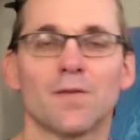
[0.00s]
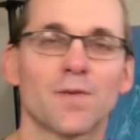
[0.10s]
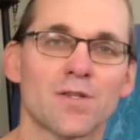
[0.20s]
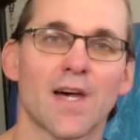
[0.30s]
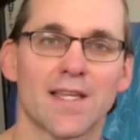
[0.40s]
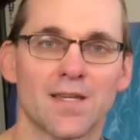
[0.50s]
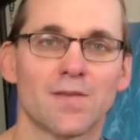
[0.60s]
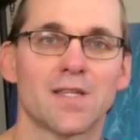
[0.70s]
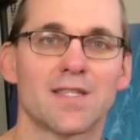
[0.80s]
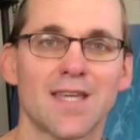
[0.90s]
Physical
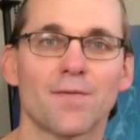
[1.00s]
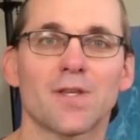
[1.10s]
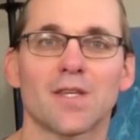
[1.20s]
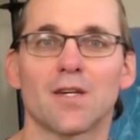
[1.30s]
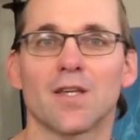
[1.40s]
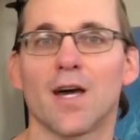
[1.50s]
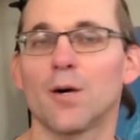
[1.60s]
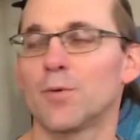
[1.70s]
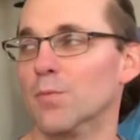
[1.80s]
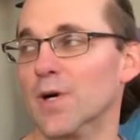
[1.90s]
activity is definitely going to
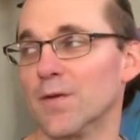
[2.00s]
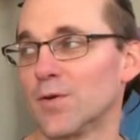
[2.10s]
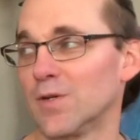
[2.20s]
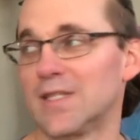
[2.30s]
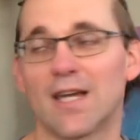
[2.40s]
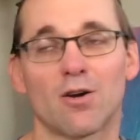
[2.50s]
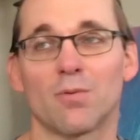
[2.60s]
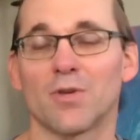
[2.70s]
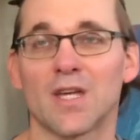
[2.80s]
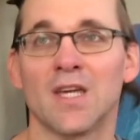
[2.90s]
help you, but if you eat
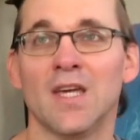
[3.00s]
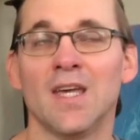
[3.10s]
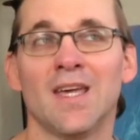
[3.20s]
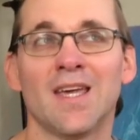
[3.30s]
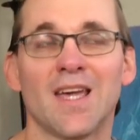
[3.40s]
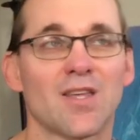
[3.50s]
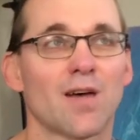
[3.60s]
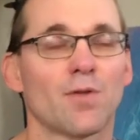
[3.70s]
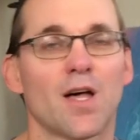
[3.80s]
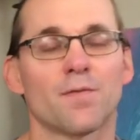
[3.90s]
terribly and you
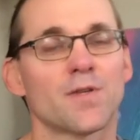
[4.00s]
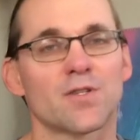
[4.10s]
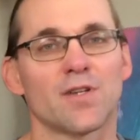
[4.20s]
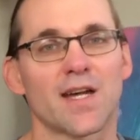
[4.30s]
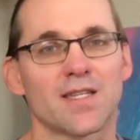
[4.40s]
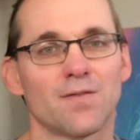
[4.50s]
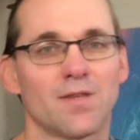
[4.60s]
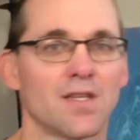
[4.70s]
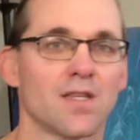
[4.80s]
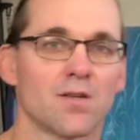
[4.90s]
have a lot of physical
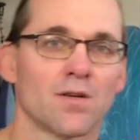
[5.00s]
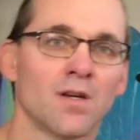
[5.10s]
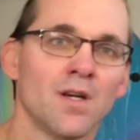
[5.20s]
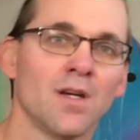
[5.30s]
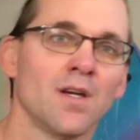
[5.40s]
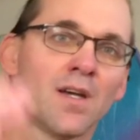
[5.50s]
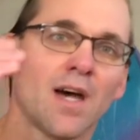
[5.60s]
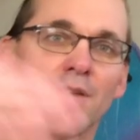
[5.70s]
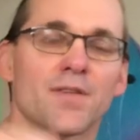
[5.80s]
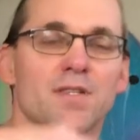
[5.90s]
activity, then your
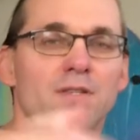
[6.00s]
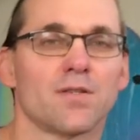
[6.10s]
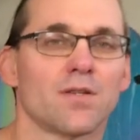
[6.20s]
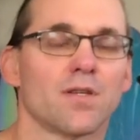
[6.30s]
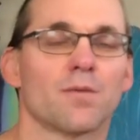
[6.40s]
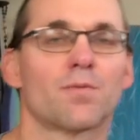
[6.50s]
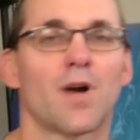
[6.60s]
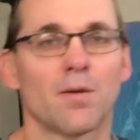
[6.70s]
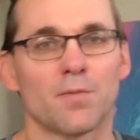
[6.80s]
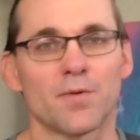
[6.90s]
health is still going to
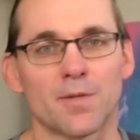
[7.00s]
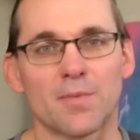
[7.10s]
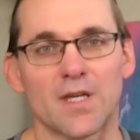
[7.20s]
probably